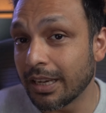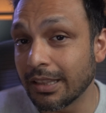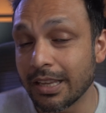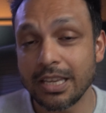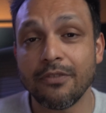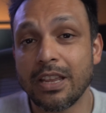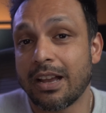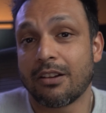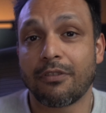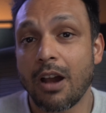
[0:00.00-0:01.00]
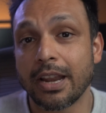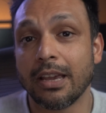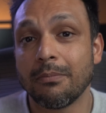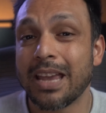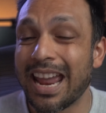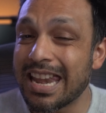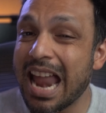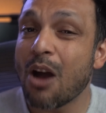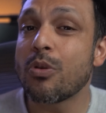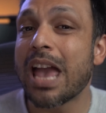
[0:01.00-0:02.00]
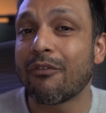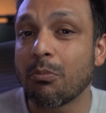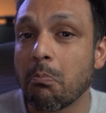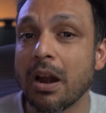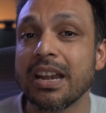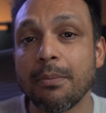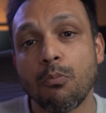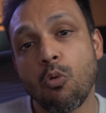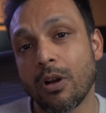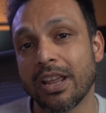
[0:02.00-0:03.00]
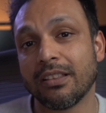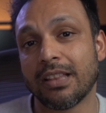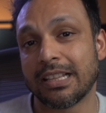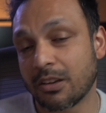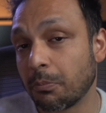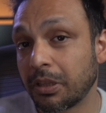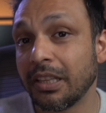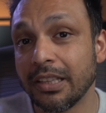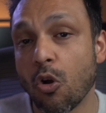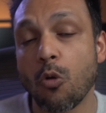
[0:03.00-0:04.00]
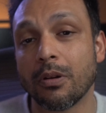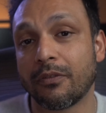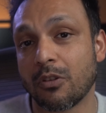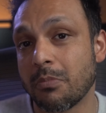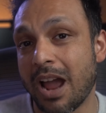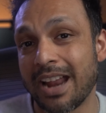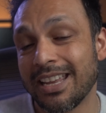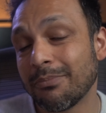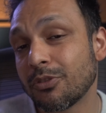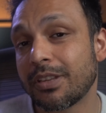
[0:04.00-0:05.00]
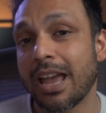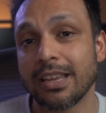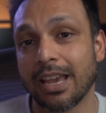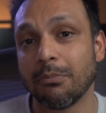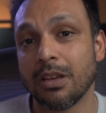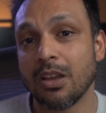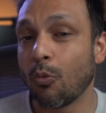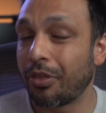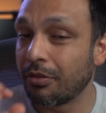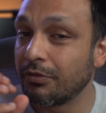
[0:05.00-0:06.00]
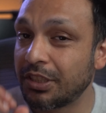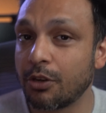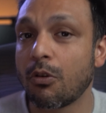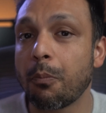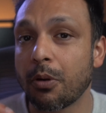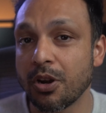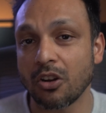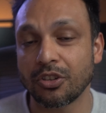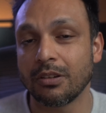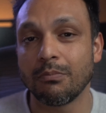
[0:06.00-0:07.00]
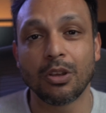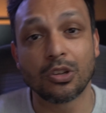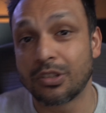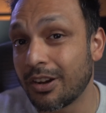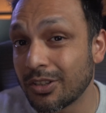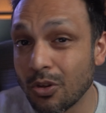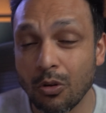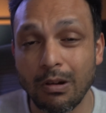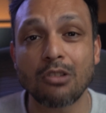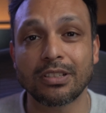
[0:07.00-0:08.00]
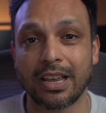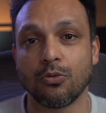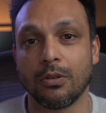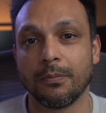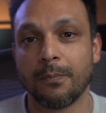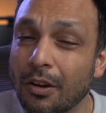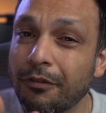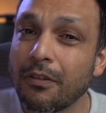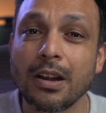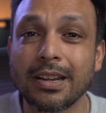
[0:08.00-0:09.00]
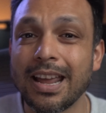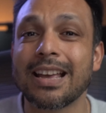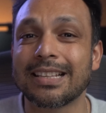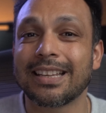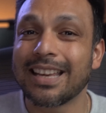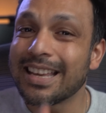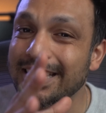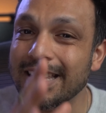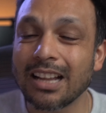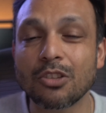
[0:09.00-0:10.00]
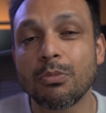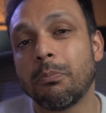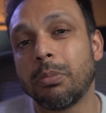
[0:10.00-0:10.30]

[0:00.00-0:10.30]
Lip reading: in the evening on Friday, and now we have a Monday morning that's completely open from 9 a.m. to 10 a.m. with 0 production because there's no crown scheduled. The front desk is not to be